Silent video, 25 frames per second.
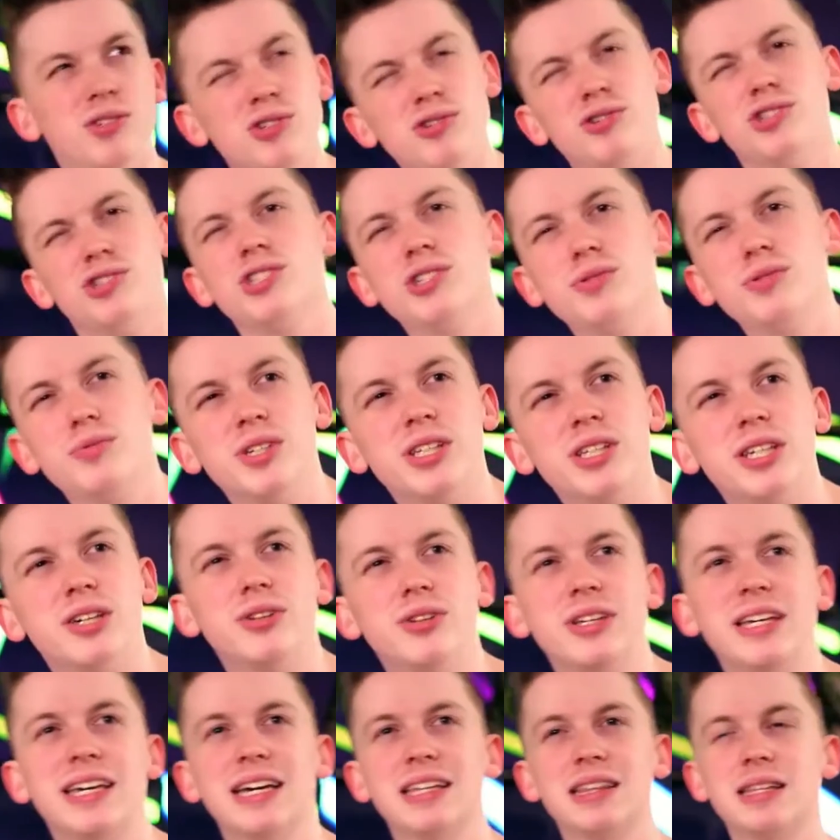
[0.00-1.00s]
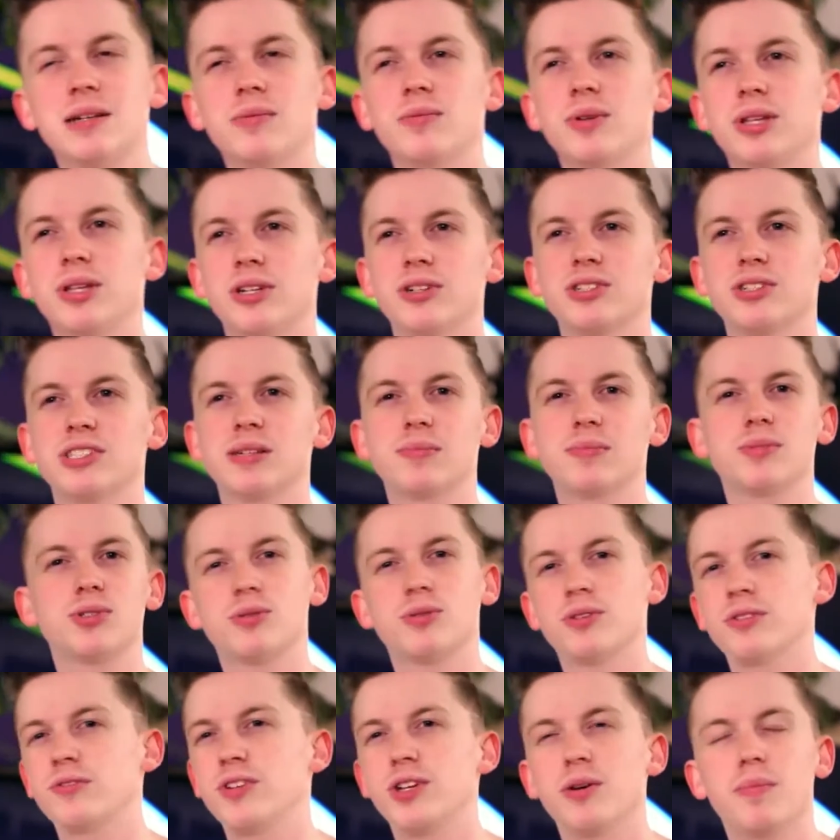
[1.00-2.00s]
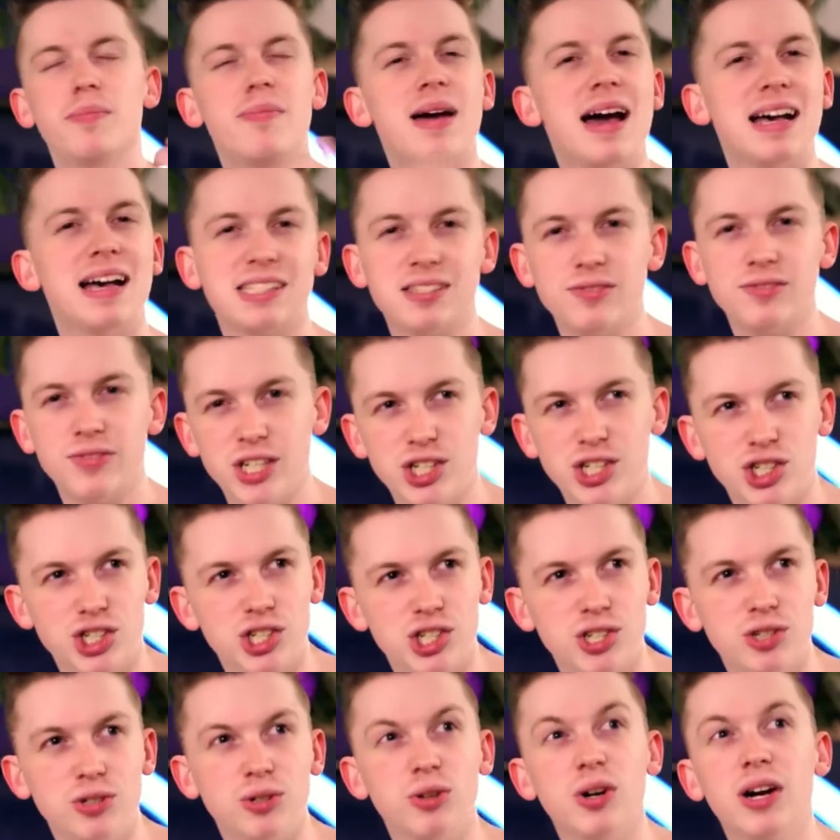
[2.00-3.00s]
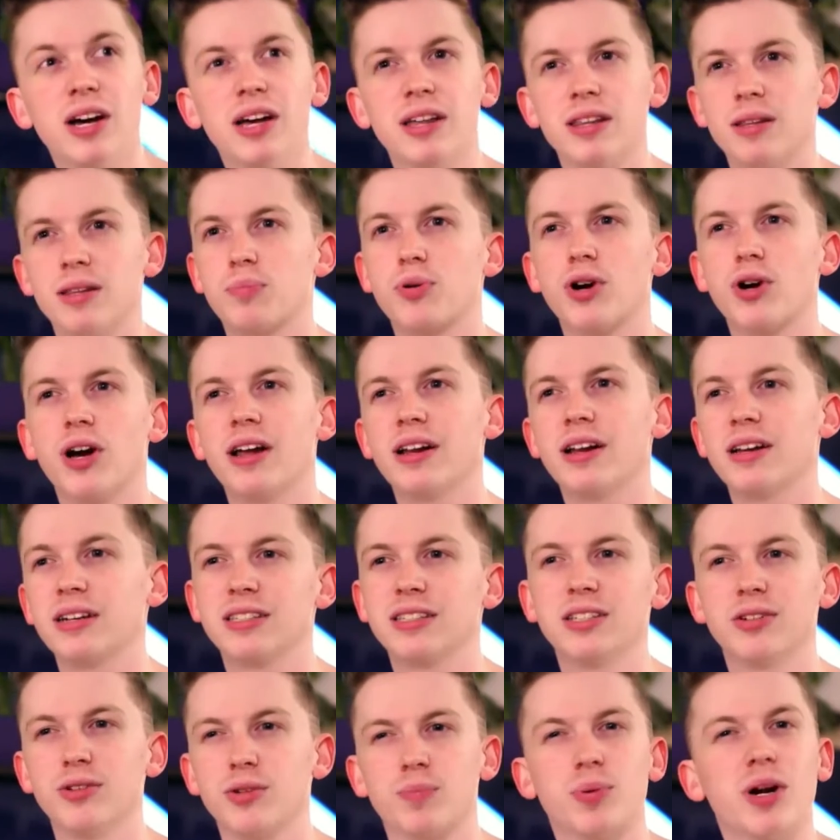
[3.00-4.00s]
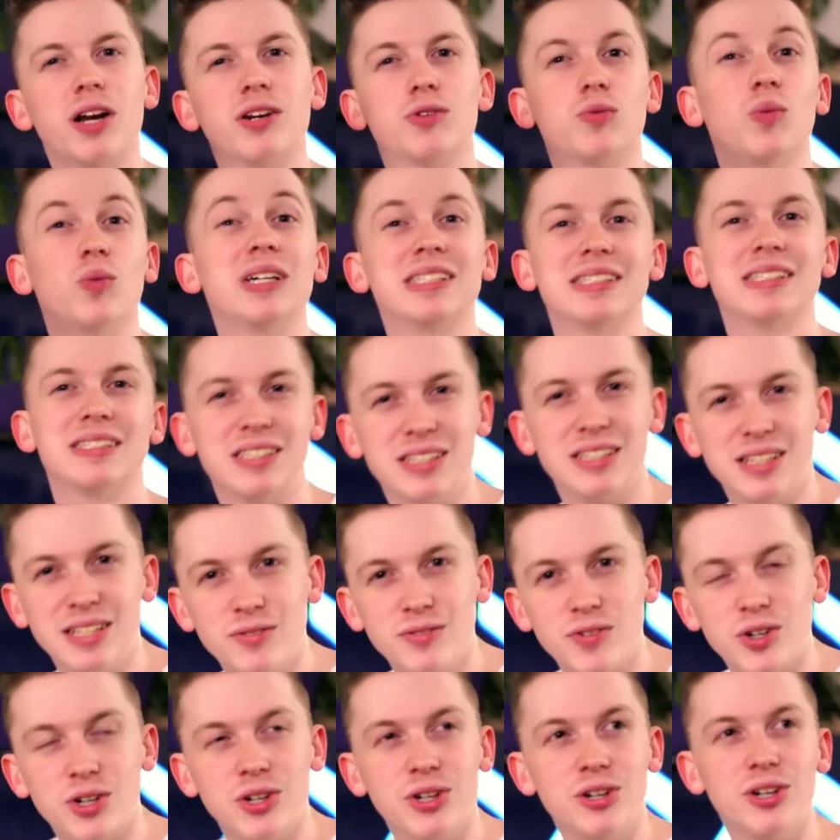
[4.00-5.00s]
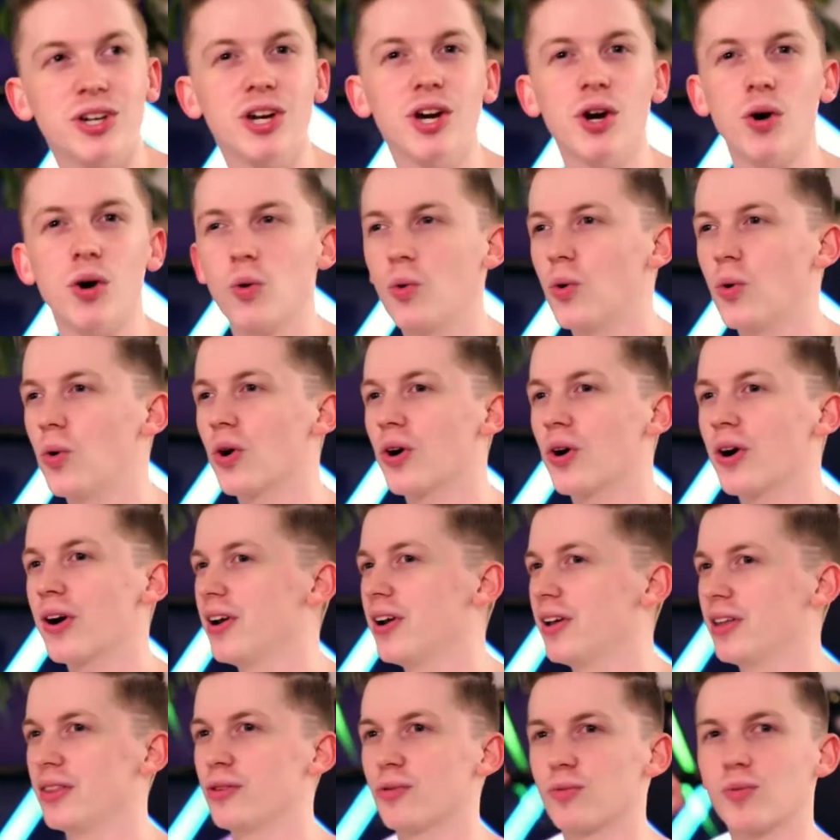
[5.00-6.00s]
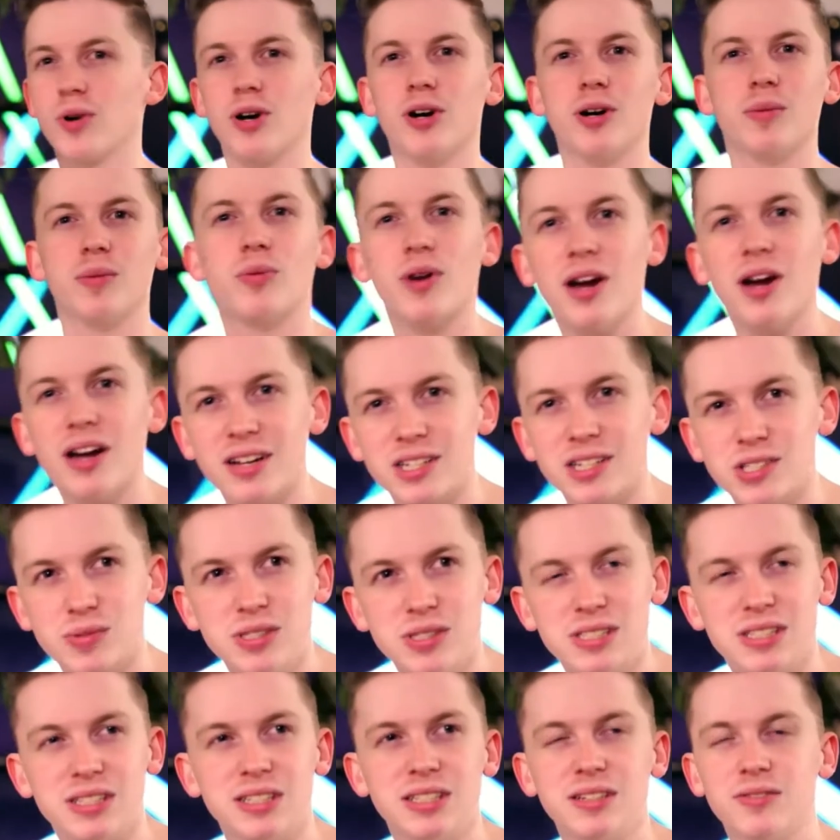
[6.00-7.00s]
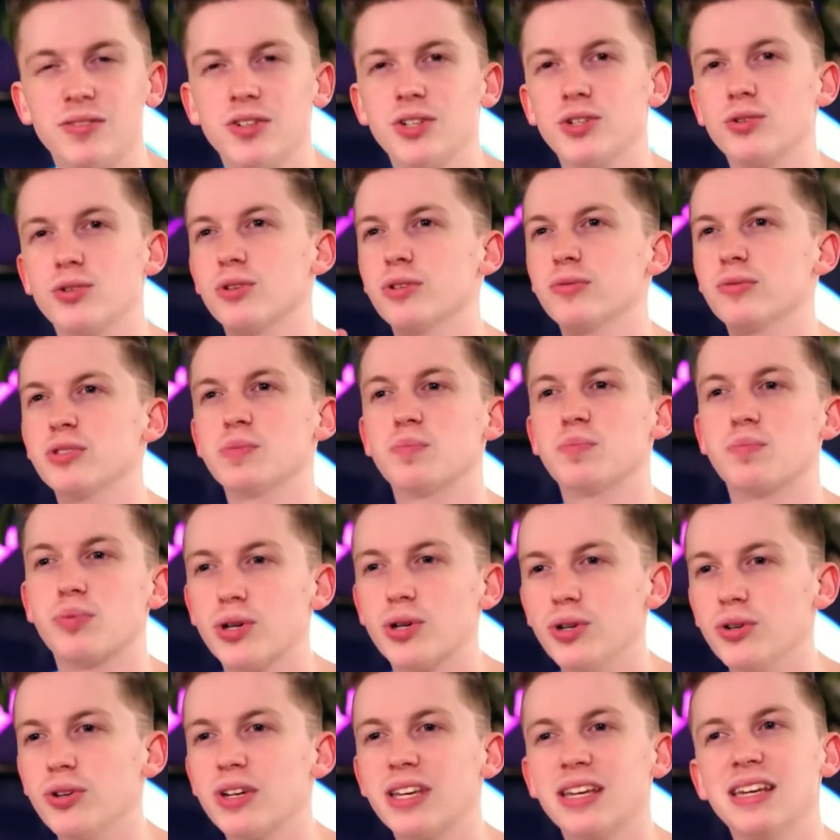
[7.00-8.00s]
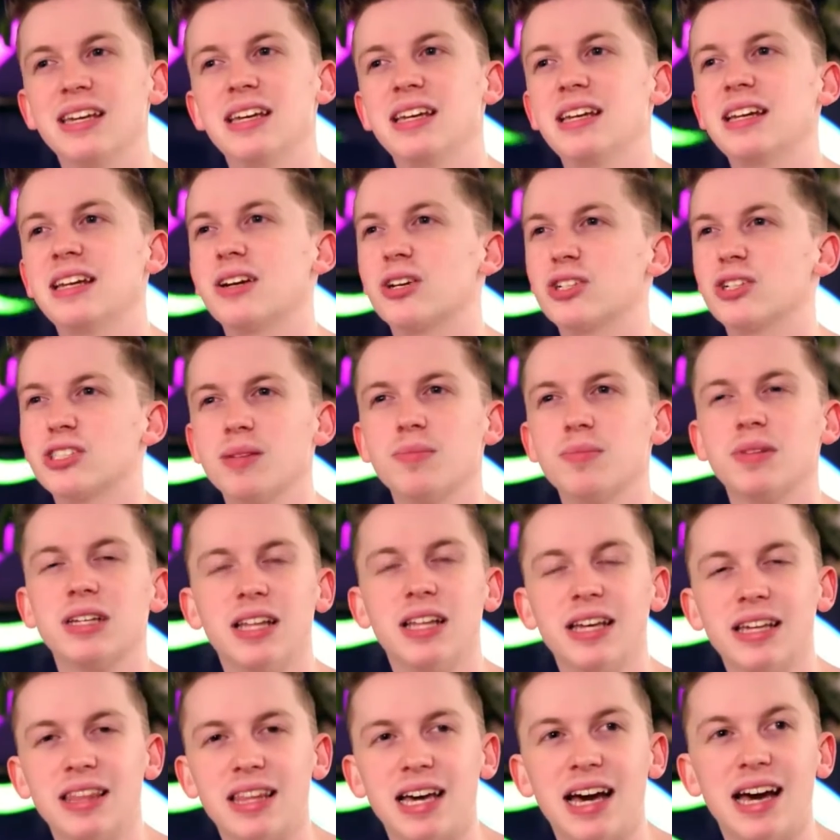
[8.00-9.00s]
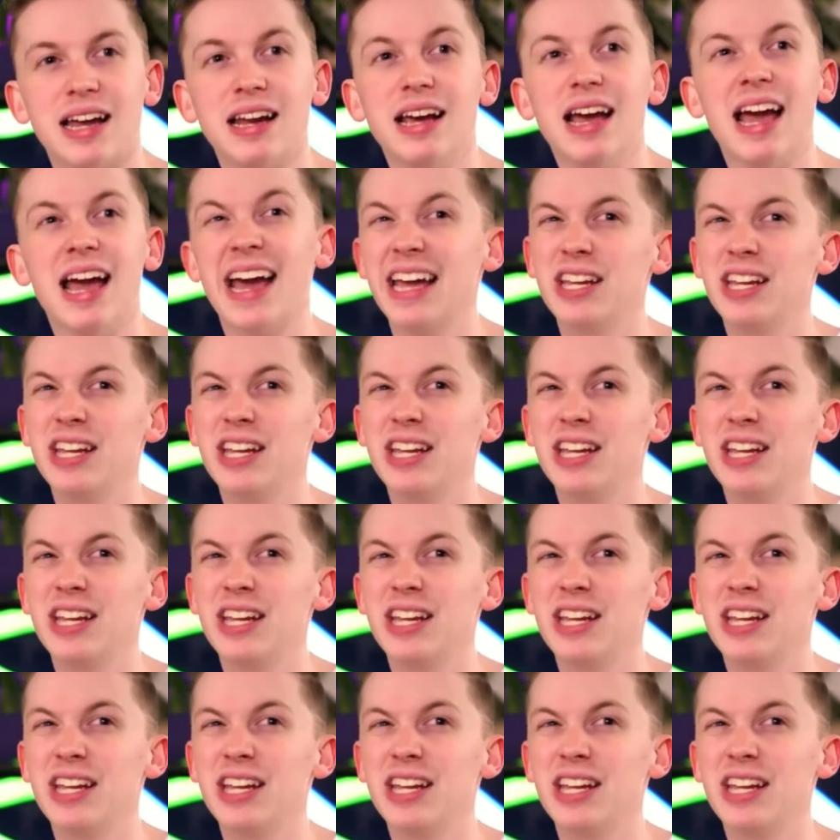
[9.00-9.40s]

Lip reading: usually really only get them when there's some sort of, massive issue. The product wasn't delivered, or the wrong product was delivered, or it was broken, or something like that,